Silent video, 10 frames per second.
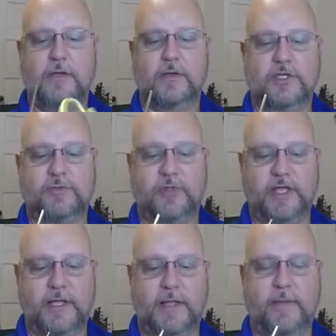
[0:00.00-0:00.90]

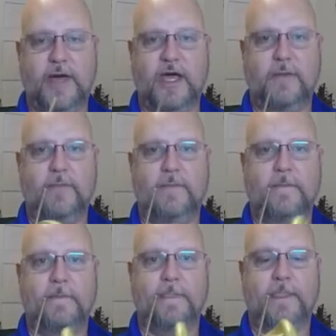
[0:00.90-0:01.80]
split in the bottom
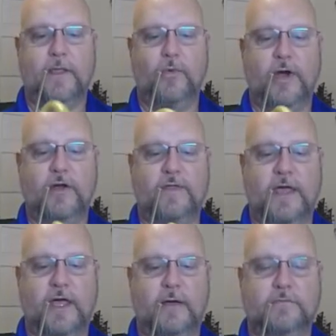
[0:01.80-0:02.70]
where
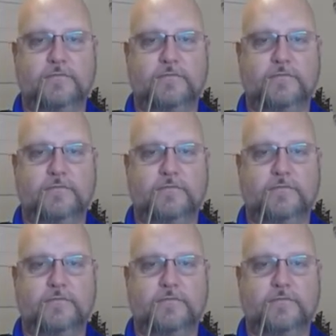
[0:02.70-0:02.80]
the